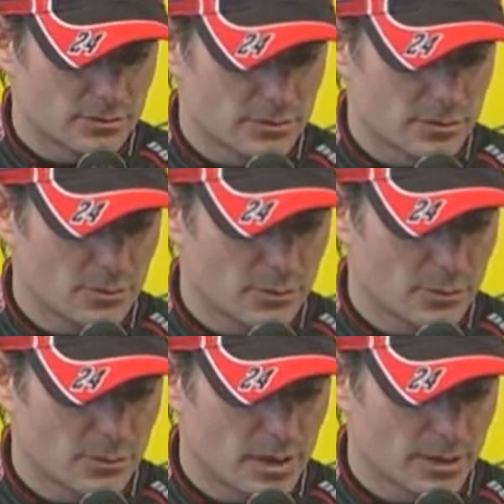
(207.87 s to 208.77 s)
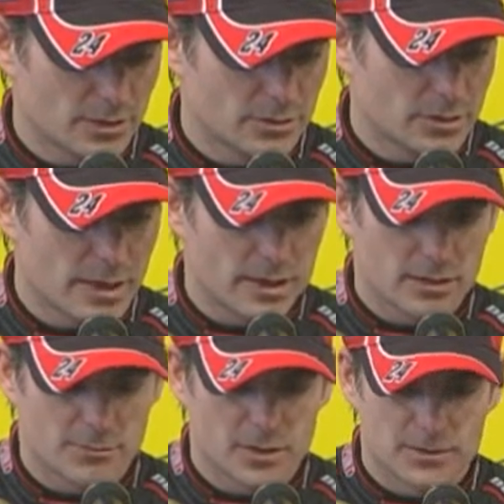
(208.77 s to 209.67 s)
we had a good
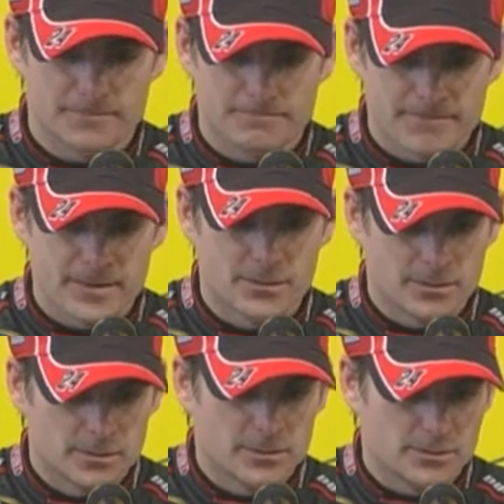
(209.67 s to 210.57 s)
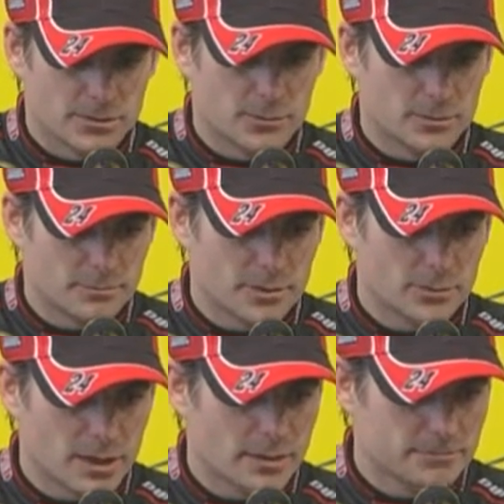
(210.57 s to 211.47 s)
day. I mean, but
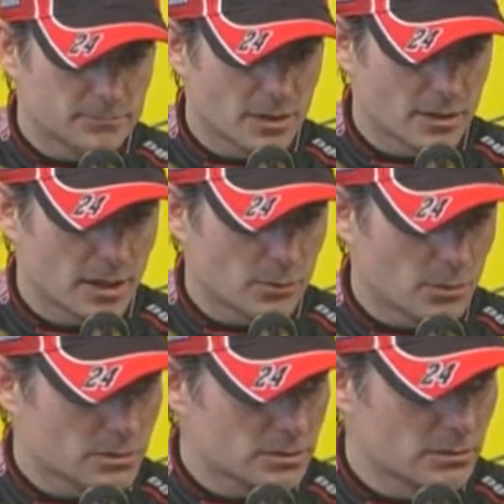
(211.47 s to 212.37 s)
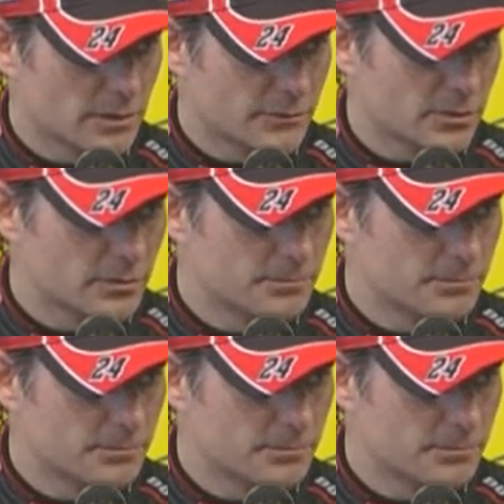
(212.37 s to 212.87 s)
we got a lot of work still left to do.